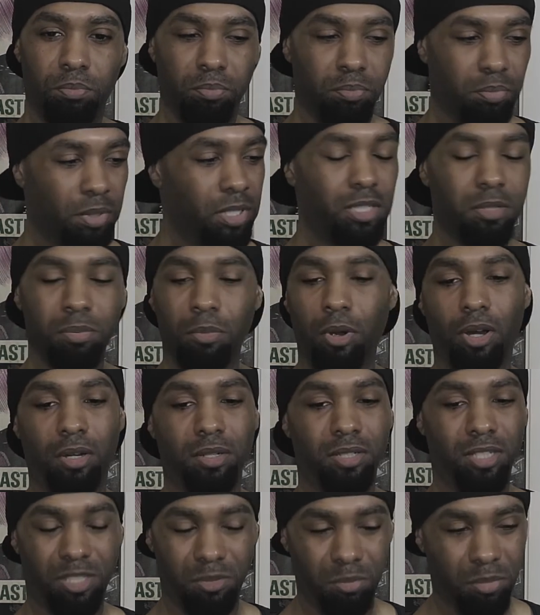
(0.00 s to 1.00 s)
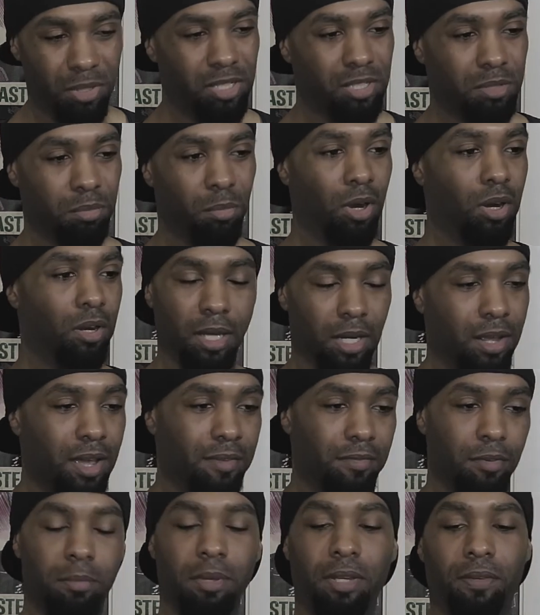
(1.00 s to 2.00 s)
Be smart. Just be smart. I don't
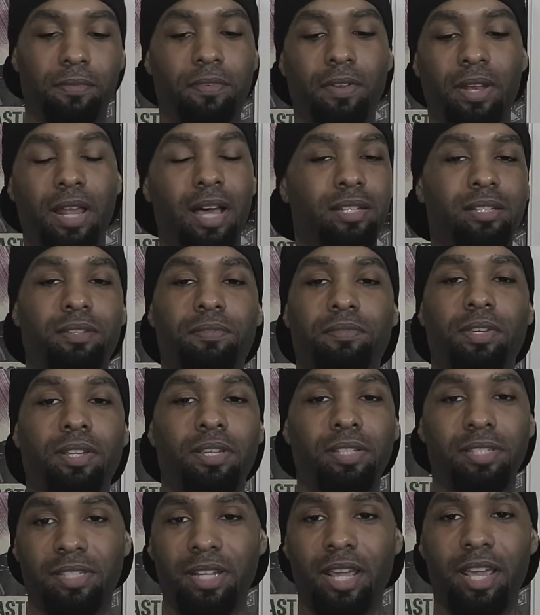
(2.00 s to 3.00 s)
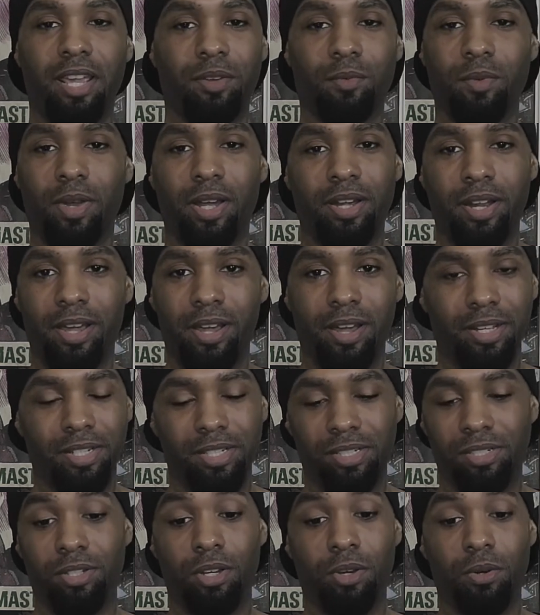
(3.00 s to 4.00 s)
have a big philosophy saying right now. I
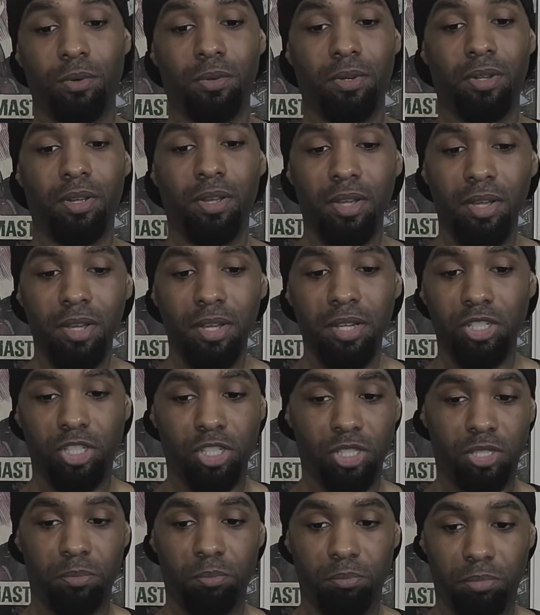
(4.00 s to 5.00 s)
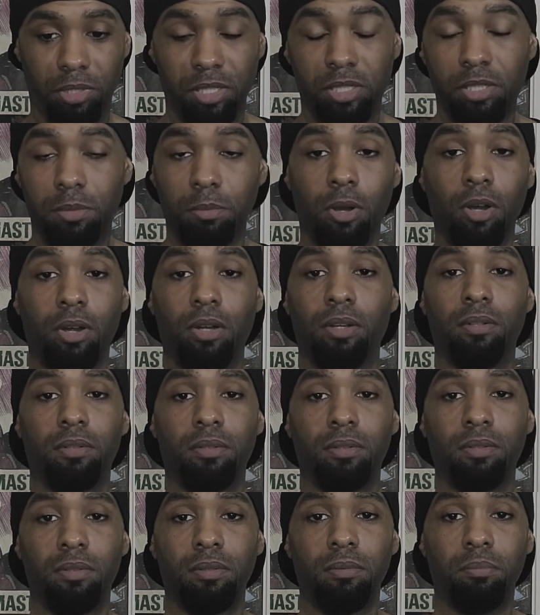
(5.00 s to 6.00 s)
just don't. Just be smart.
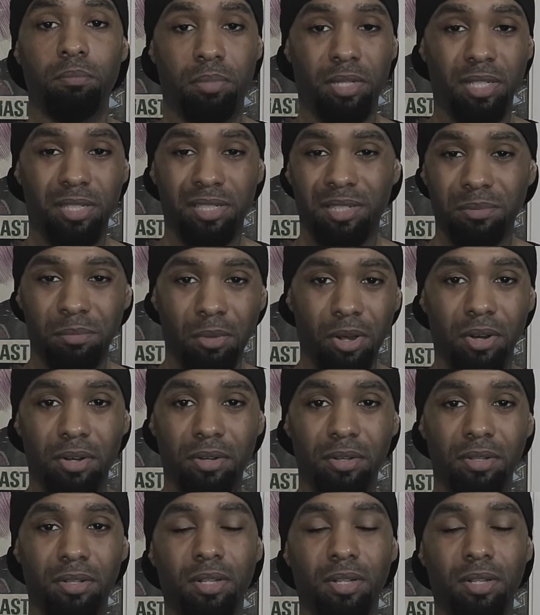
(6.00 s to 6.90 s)
Be smart.